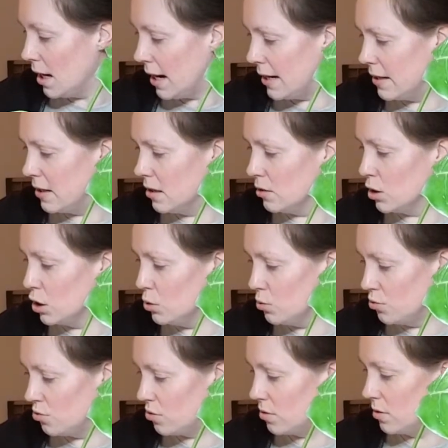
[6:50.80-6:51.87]
I didn't
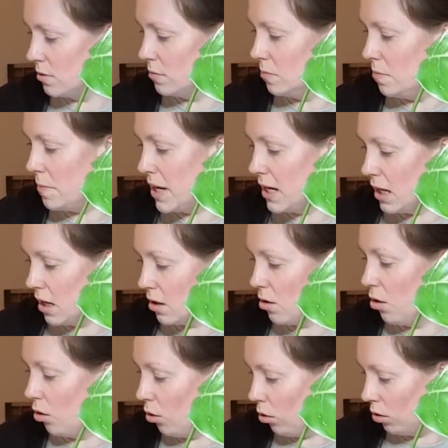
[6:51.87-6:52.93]
lose many
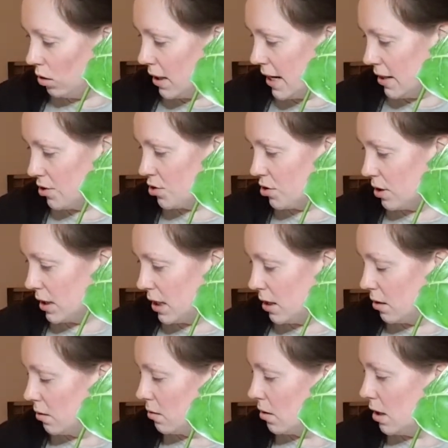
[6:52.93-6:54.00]
at all, actually.
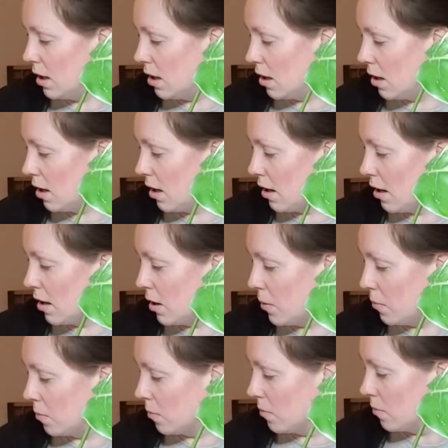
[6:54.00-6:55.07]

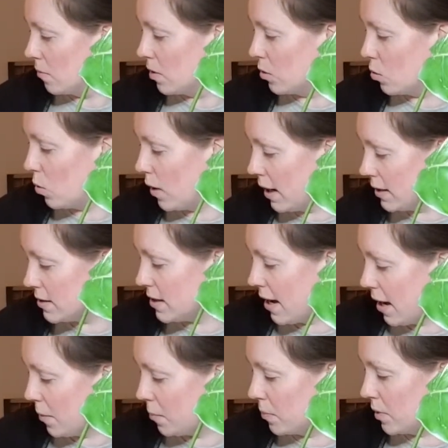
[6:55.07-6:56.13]
I'm quite
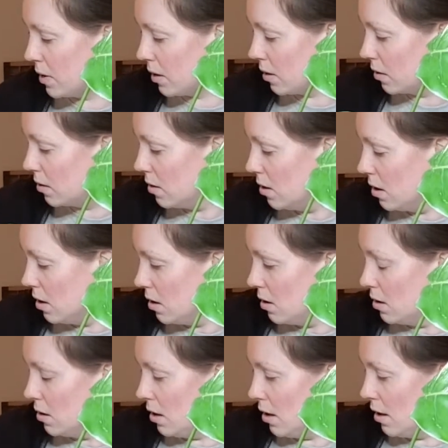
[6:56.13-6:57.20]
happy
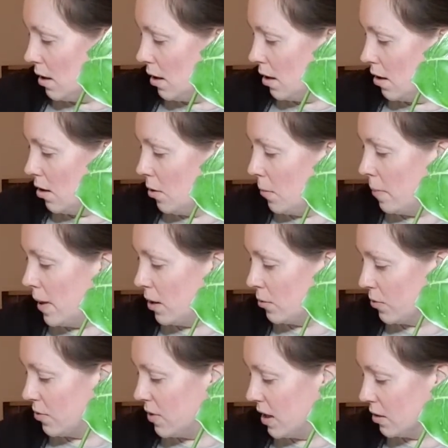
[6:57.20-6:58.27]

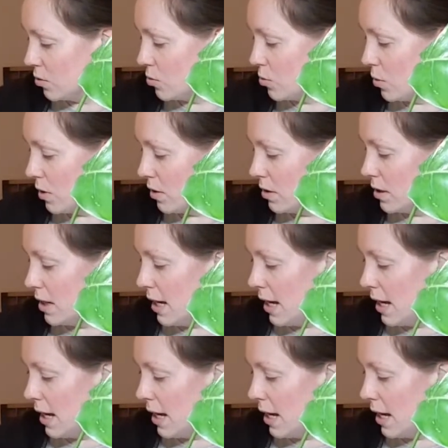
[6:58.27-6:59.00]
about that one.